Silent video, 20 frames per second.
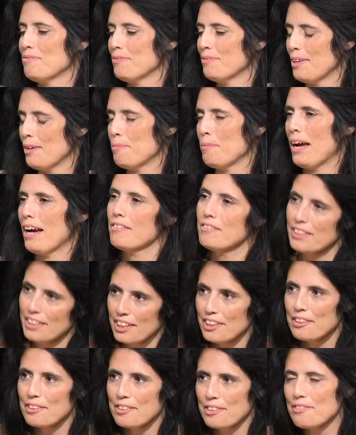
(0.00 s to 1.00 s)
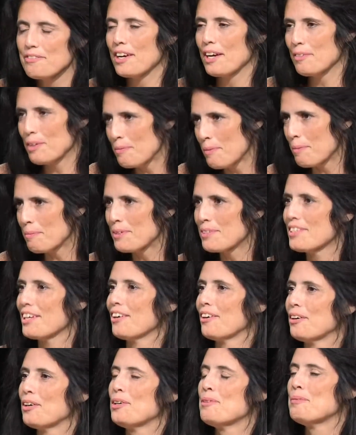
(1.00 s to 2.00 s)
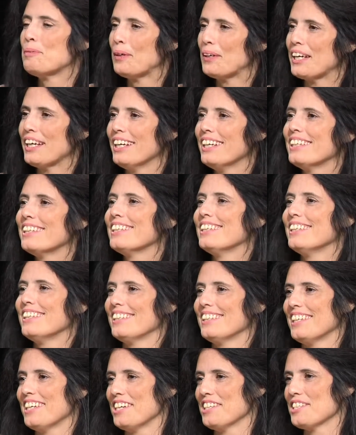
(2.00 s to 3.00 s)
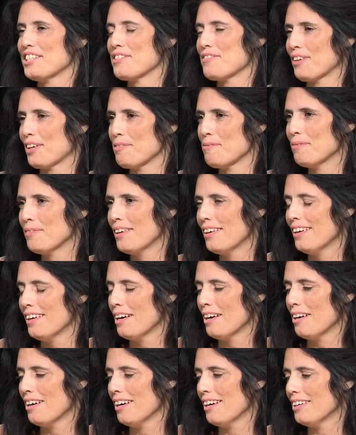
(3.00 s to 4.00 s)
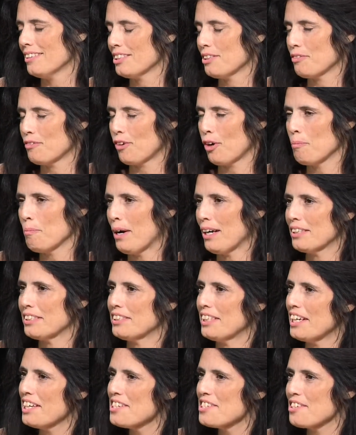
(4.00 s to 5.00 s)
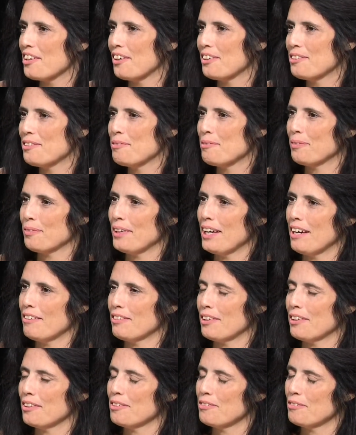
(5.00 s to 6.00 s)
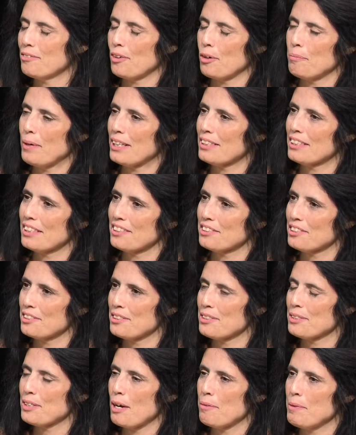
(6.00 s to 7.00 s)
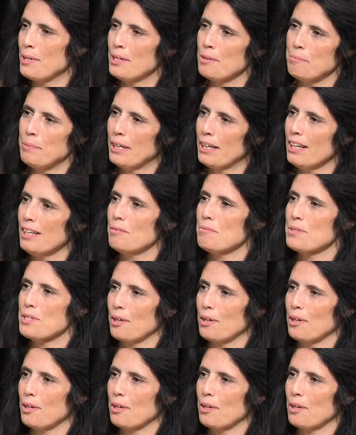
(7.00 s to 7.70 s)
On behalf of the family members that are home working on this farm, it's our farm box day, so we have our farm box customers coming to pick up.